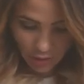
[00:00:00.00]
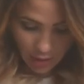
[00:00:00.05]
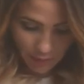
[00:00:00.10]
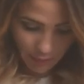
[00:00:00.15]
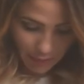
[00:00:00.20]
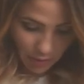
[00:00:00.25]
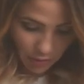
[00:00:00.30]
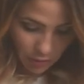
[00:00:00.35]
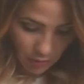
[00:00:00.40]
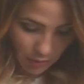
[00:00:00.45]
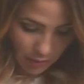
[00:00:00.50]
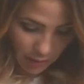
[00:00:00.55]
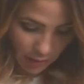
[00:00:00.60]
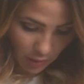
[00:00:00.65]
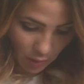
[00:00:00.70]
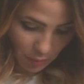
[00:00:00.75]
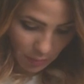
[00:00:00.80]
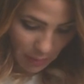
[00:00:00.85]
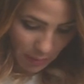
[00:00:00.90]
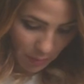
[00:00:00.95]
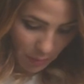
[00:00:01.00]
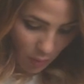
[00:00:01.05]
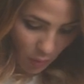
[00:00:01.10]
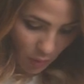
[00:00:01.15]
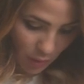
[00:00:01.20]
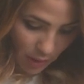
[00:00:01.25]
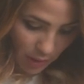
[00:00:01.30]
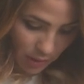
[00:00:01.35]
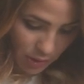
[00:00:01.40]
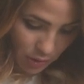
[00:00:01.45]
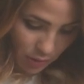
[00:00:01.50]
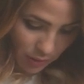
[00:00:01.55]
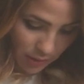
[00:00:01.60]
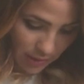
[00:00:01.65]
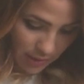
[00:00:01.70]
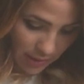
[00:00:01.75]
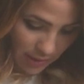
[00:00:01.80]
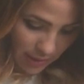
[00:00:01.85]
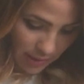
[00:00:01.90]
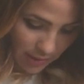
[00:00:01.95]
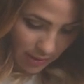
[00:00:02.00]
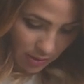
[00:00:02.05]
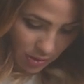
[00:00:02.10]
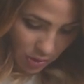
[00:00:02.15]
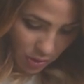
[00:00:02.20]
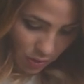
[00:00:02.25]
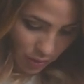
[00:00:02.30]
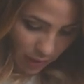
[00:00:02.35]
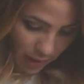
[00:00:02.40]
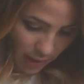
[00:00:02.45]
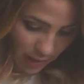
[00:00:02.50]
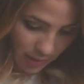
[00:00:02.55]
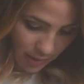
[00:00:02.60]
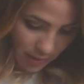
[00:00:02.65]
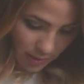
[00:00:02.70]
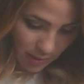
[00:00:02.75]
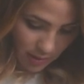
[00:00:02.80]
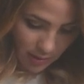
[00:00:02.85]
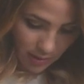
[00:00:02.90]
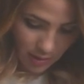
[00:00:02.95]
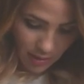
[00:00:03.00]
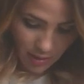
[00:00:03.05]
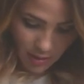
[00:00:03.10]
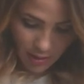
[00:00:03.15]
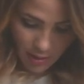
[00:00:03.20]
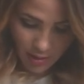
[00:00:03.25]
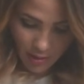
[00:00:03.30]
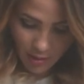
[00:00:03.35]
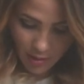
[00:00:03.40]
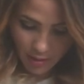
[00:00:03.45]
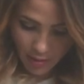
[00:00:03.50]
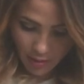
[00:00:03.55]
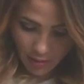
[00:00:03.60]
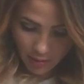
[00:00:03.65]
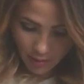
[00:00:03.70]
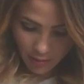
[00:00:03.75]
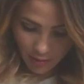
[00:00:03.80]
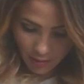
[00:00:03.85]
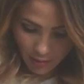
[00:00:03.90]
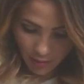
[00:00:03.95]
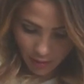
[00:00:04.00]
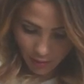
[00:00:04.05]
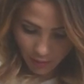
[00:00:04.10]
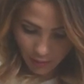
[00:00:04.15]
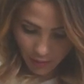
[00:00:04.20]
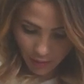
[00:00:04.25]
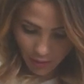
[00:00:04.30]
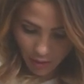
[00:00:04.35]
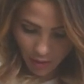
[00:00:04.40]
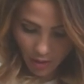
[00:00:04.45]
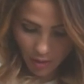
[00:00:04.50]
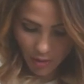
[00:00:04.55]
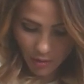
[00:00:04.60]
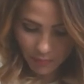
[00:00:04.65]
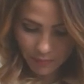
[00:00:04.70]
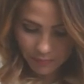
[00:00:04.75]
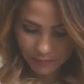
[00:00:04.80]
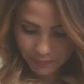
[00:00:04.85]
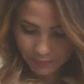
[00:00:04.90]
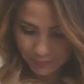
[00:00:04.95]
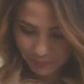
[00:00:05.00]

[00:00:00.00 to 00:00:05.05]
so I'm gonna do it a little bit more so it's nice and straight. There we go.